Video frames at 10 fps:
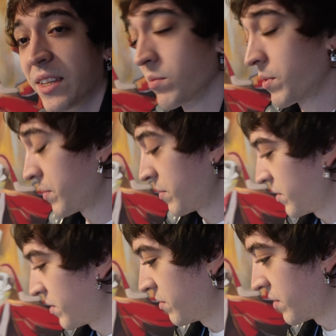That's what I'm going
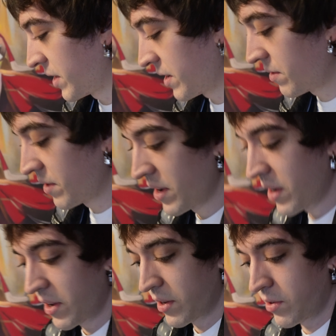to do right now,
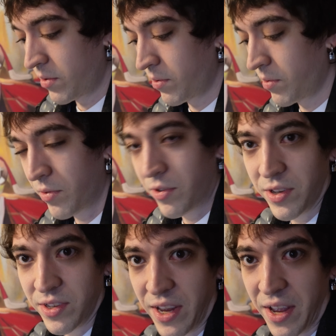to
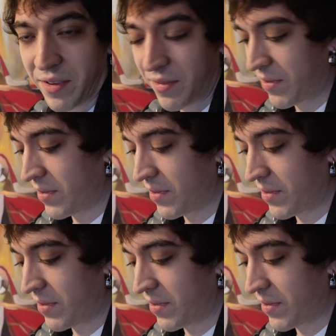just have